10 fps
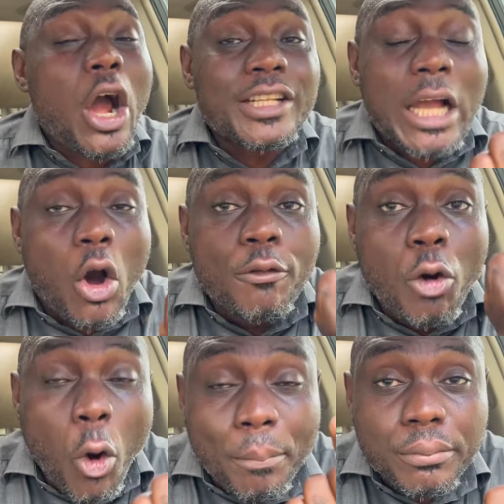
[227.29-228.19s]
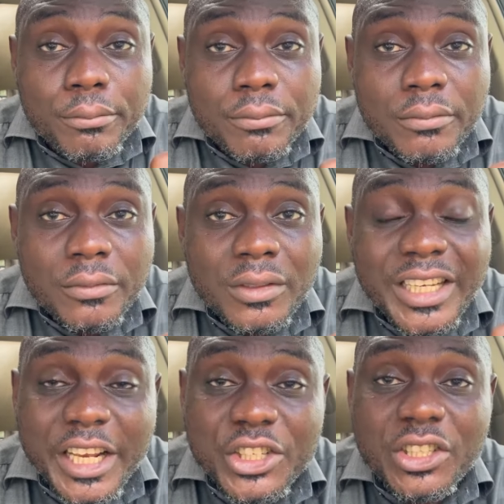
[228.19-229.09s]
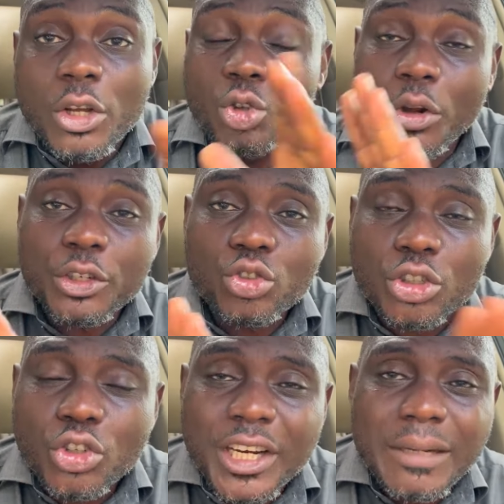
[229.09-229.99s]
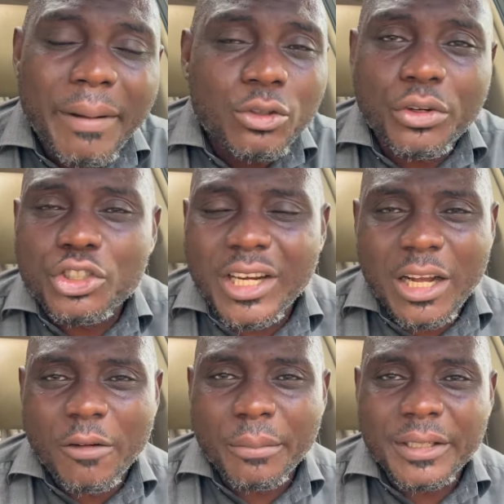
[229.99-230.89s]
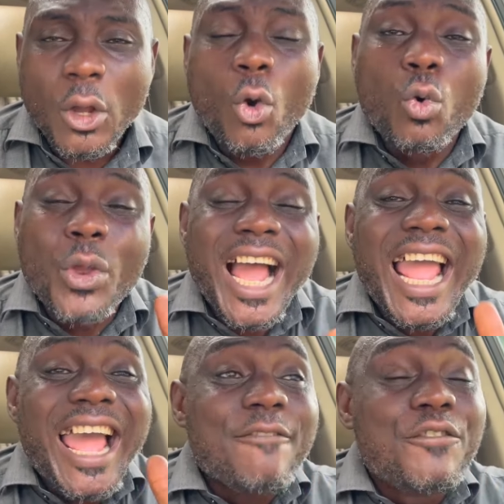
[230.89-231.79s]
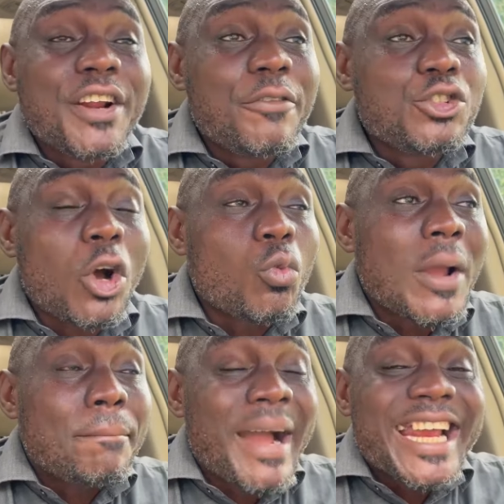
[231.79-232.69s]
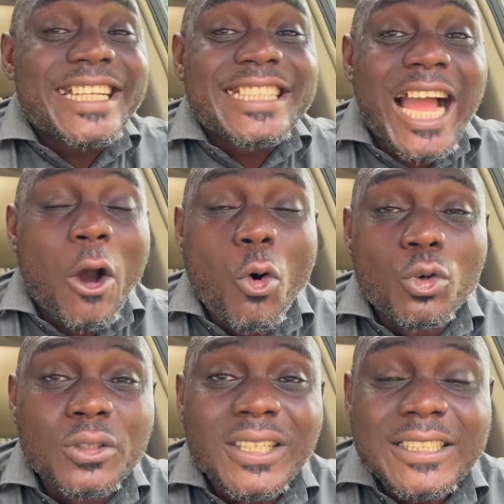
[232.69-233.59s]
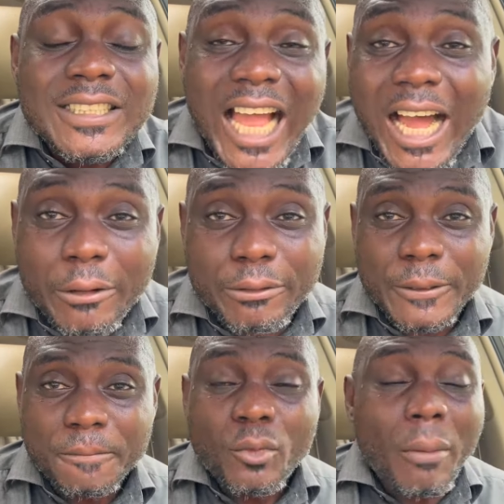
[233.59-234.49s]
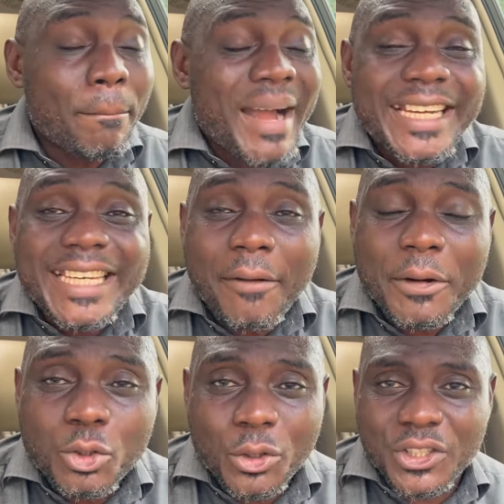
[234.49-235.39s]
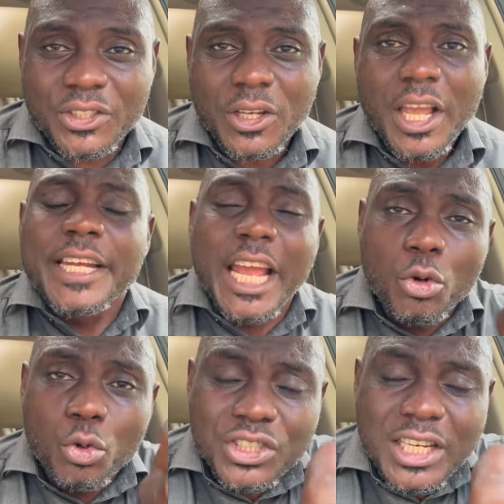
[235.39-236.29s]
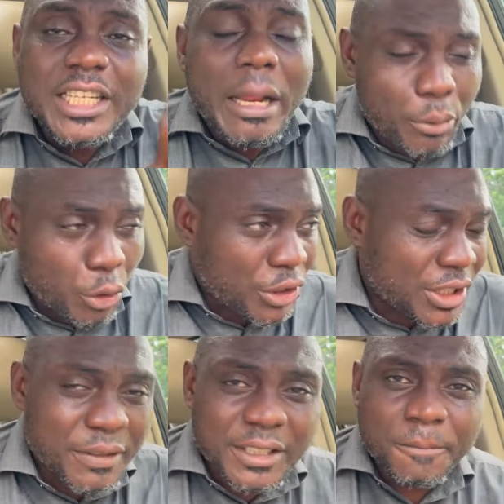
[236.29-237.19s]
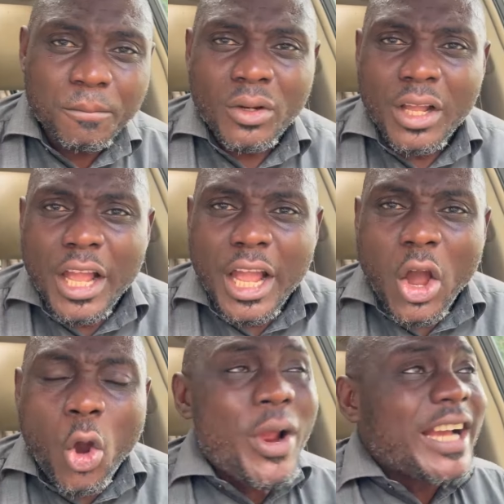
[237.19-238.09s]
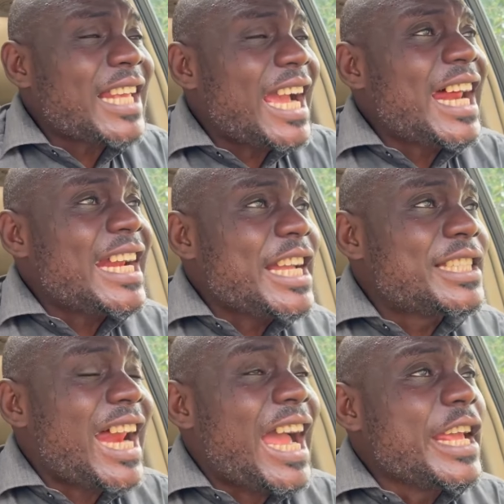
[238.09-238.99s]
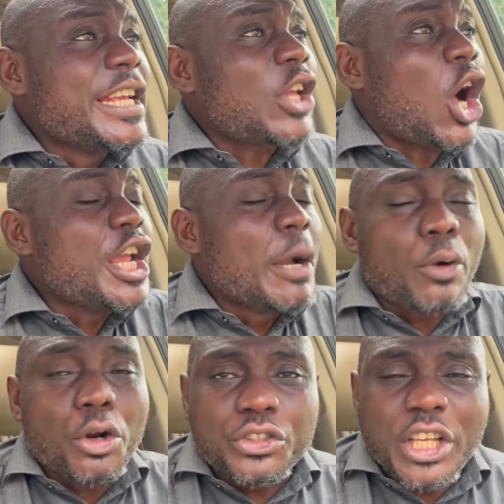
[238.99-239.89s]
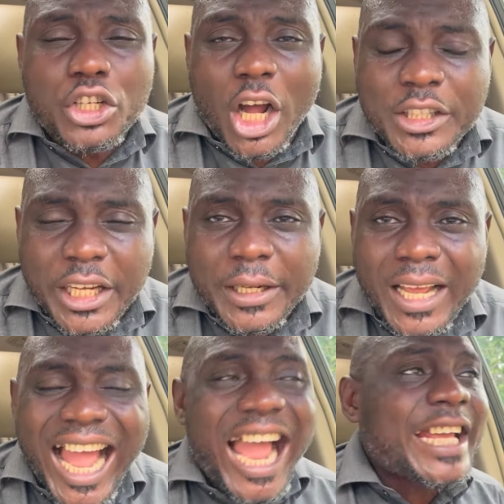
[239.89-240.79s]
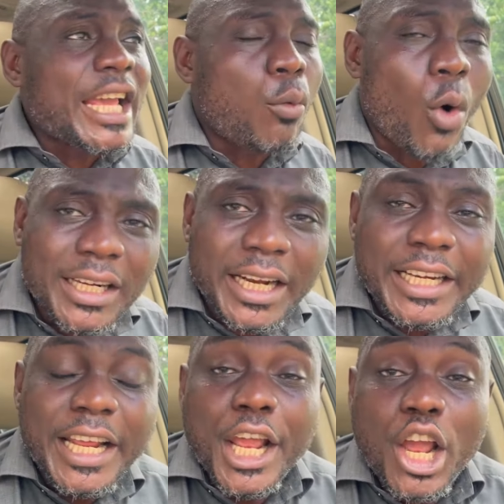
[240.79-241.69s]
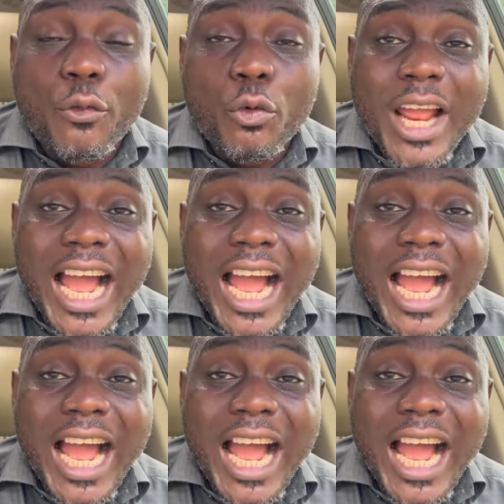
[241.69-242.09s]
order of hope is to restructure it back to regional government, where every region will mind their own self, man their resources. Then you see the productivity. We are saying that Nigeria is oil producing country. I keep wondering if we